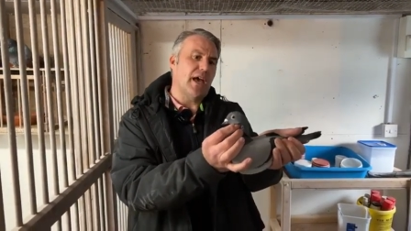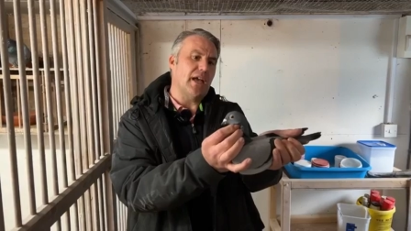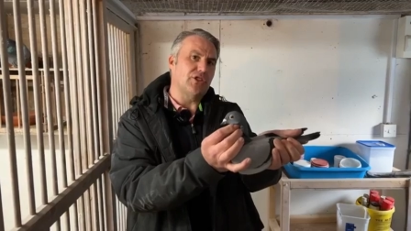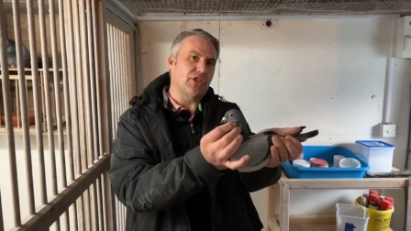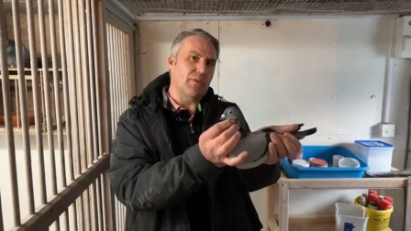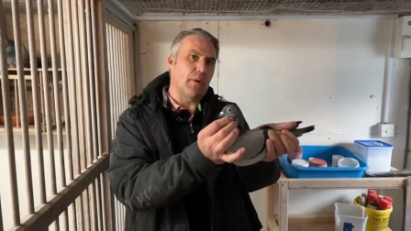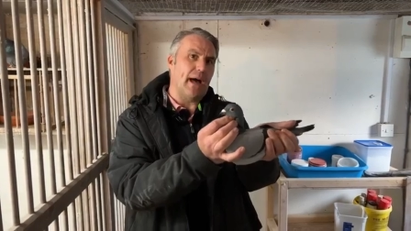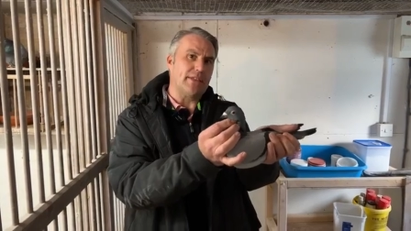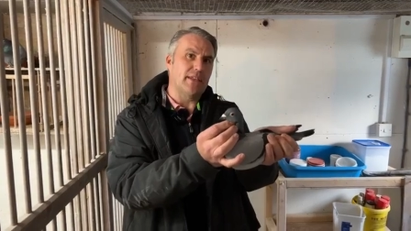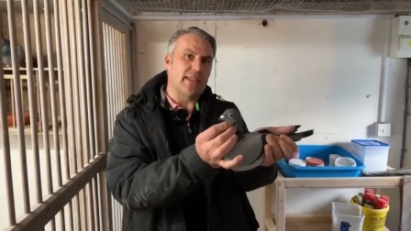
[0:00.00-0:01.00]
And she
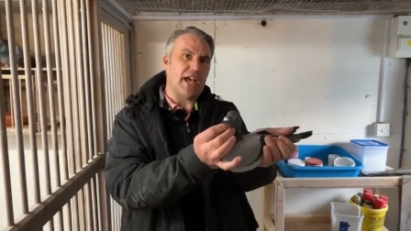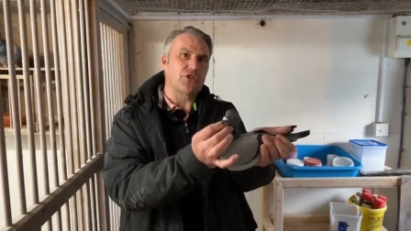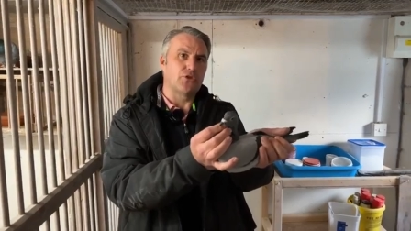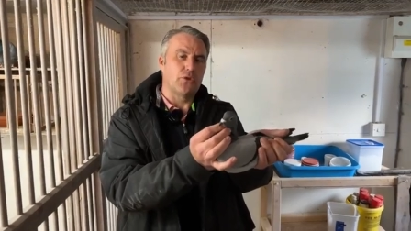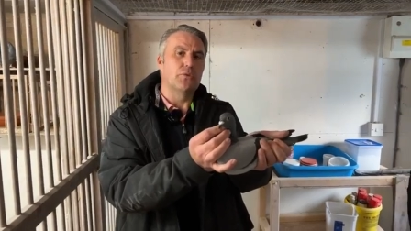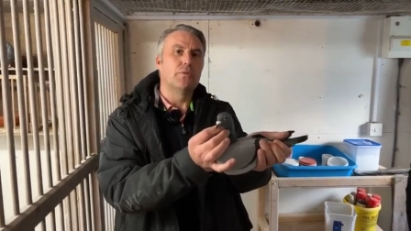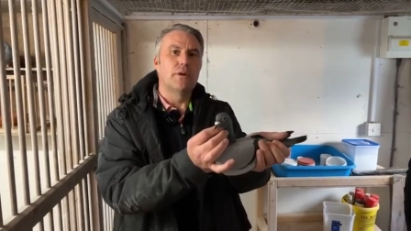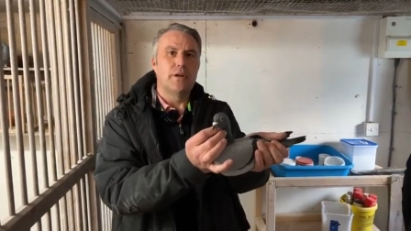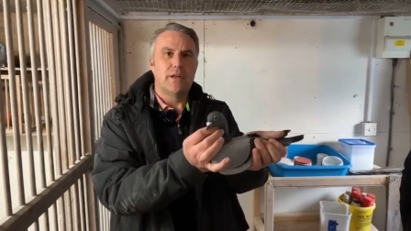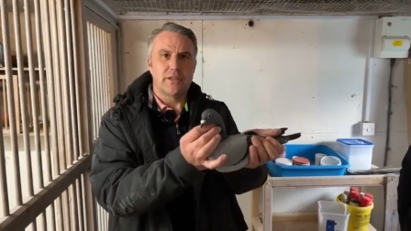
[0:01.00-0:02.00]
won the national
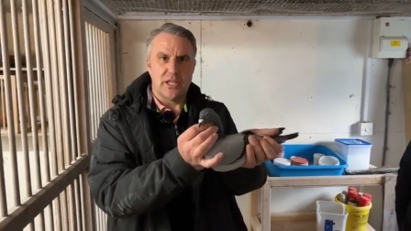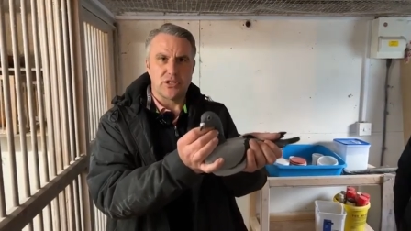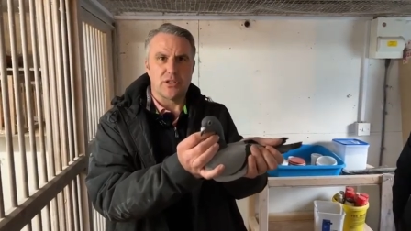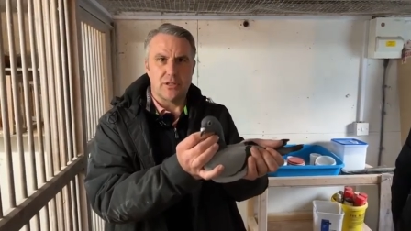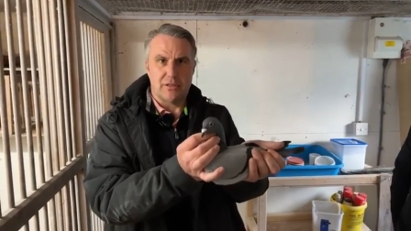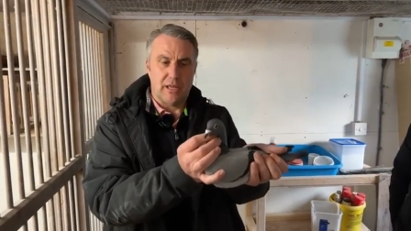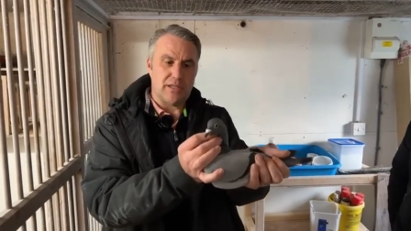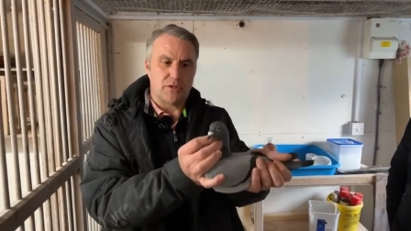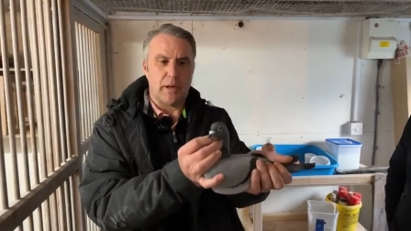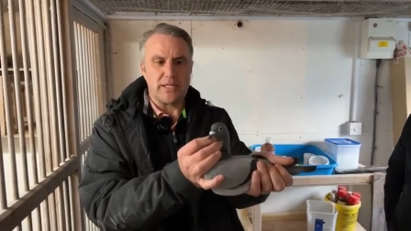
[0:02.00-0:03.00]
this,
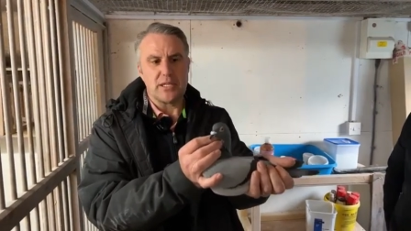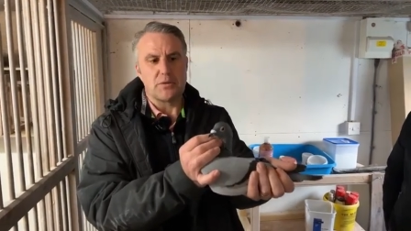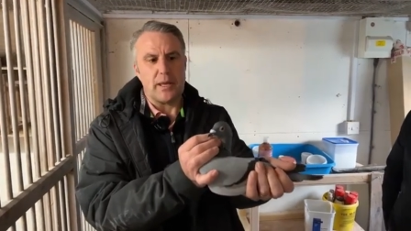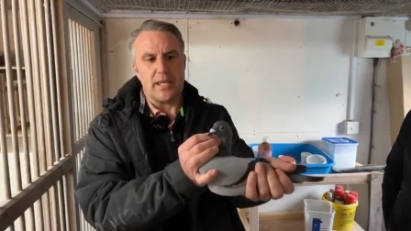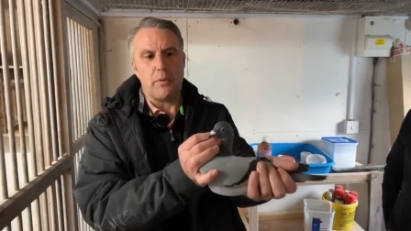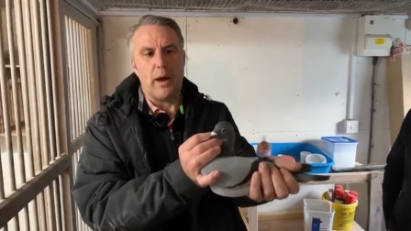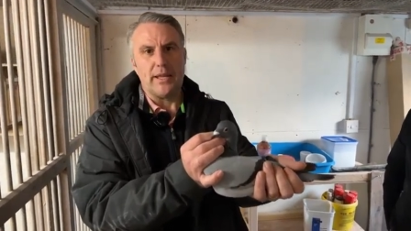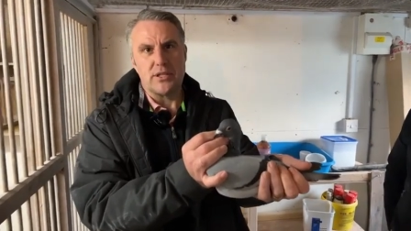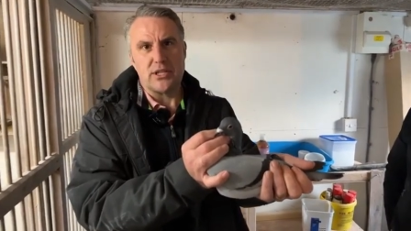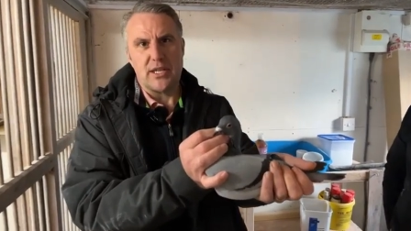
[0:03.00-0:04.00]
in
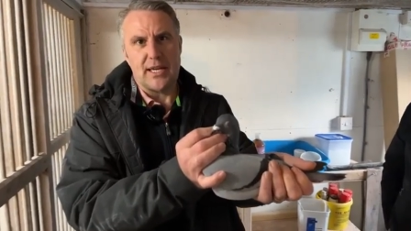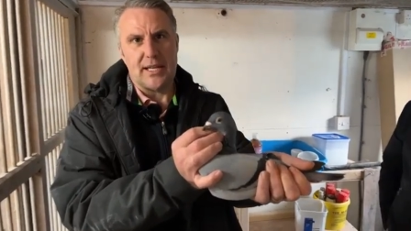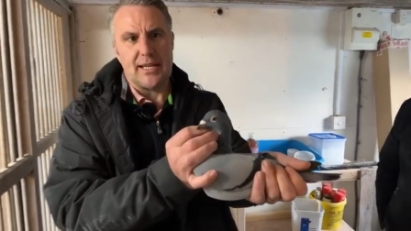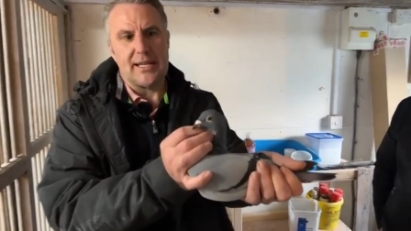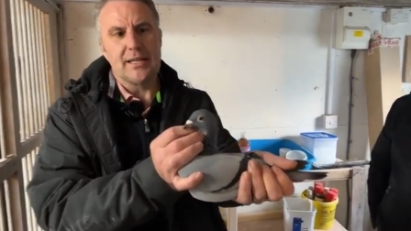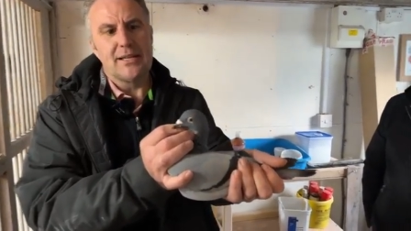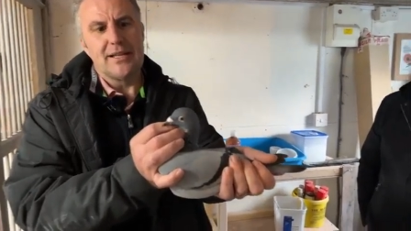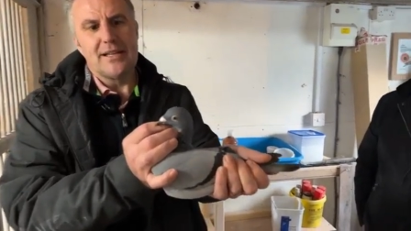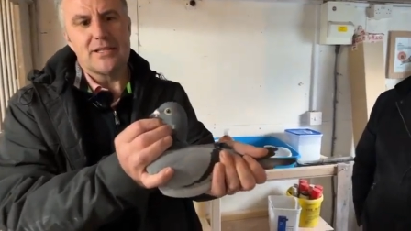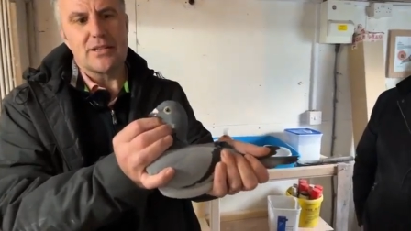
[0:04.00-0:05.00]
2021 as a yearling.
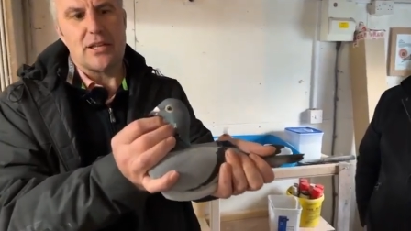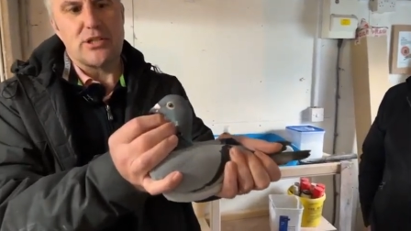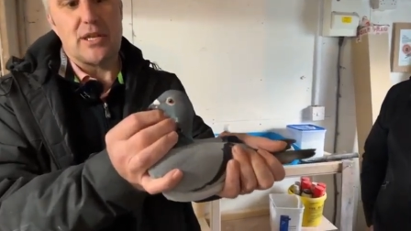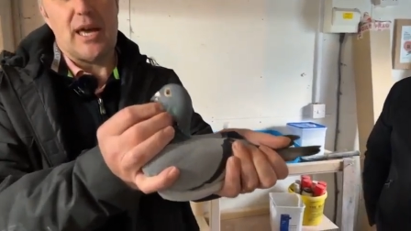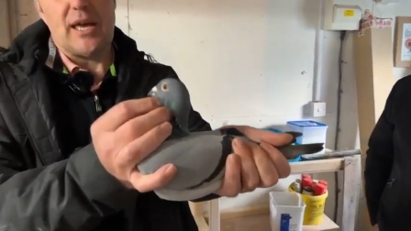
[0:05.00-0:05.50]
So she